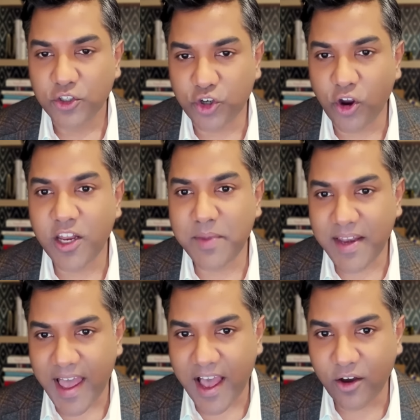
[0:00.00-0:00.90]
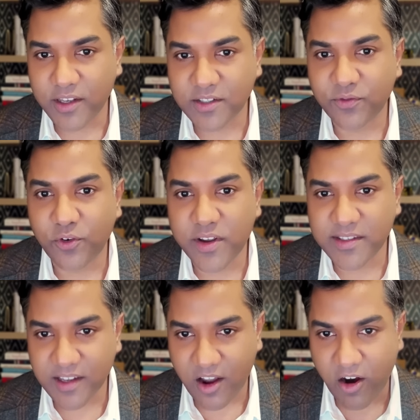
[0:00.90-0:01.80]
Joining me now is
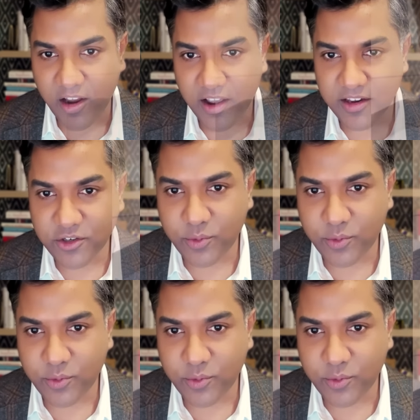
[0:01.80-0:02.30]
Fareed Zakaria. In